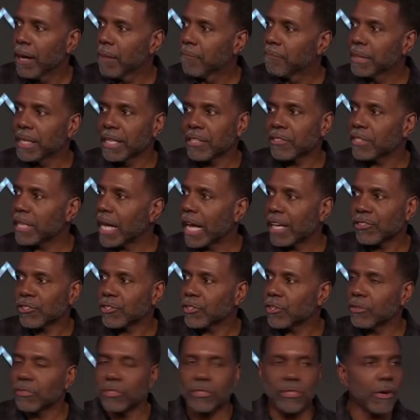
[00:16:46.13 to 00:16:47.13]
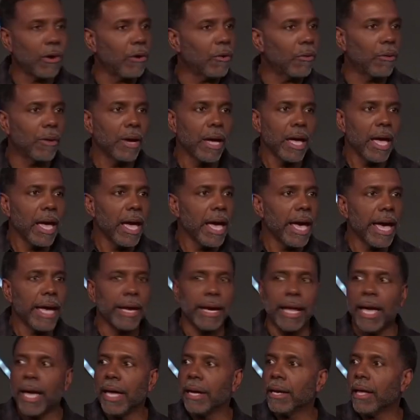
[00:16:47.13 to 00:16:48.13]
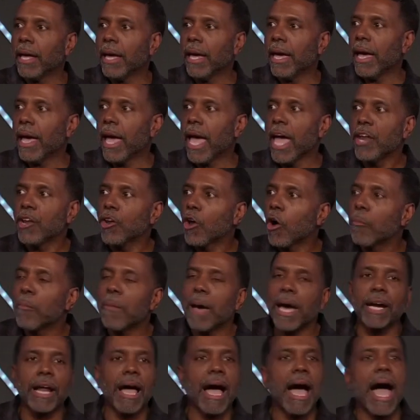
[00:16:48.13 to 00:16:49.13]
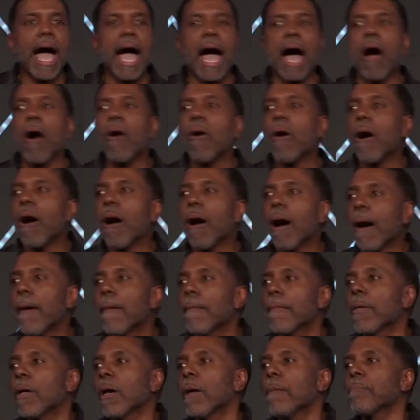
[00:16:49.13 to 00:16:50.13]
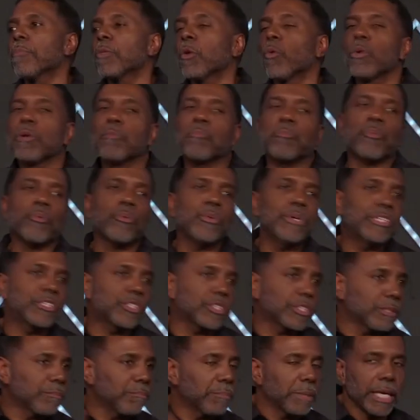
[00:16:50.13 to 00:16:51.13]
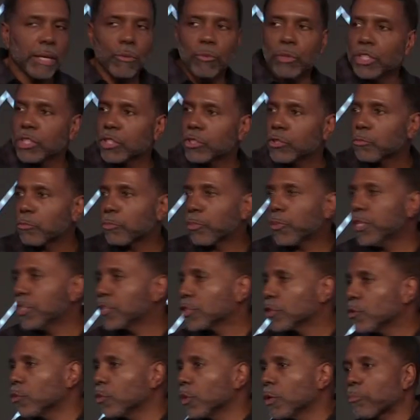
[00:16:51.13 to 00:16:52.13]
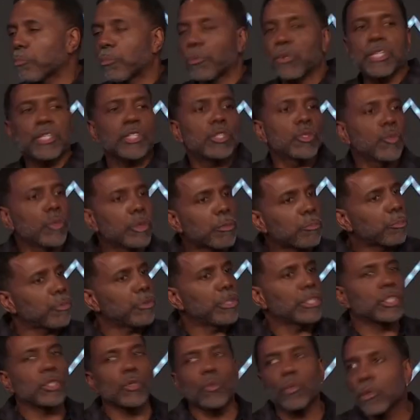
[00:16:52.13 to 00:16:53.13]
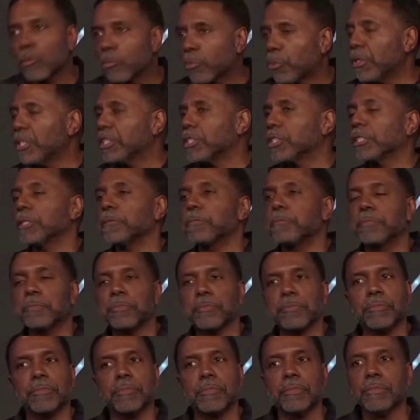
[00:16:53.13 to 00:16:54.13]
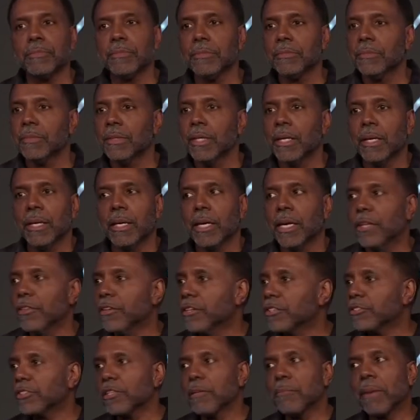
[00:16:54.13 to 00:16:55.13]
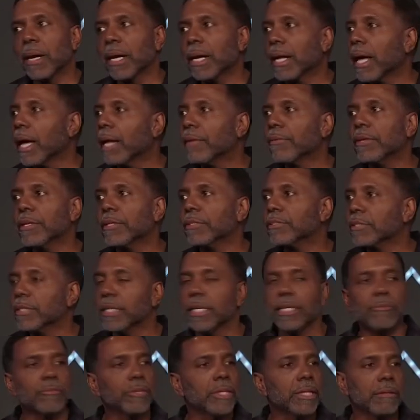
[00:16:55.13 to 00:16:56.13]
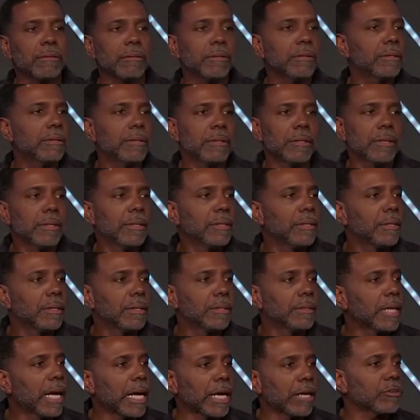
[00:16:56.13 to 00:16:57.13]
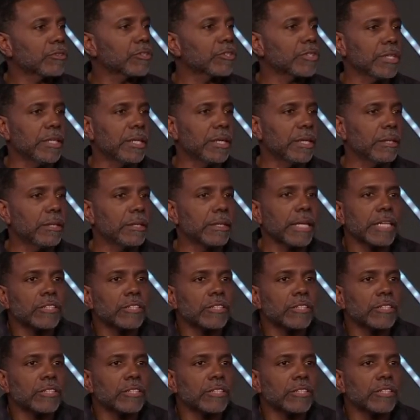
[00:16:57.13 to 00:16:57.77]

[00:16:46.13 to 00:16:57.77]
But it's not so. so. And, and, and no matter how we preach it, man, we just preach it, we preach it, we preach it, we preach it. And there's somebody out there saying, well, I don't see it.